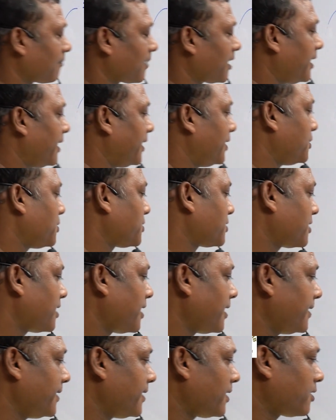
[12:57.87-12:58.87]
It is your
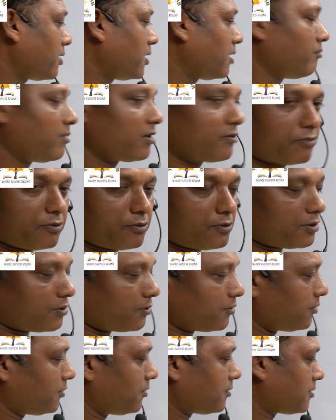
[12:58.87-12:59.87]
study note number 4
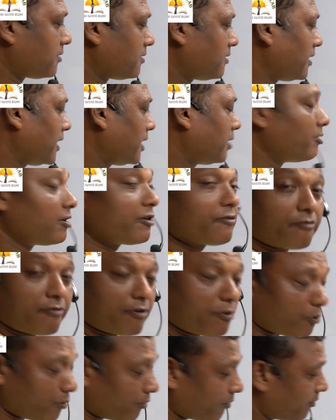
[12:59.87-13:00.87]
or unit
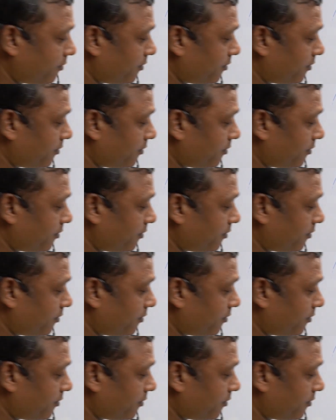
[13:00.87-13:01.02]
4.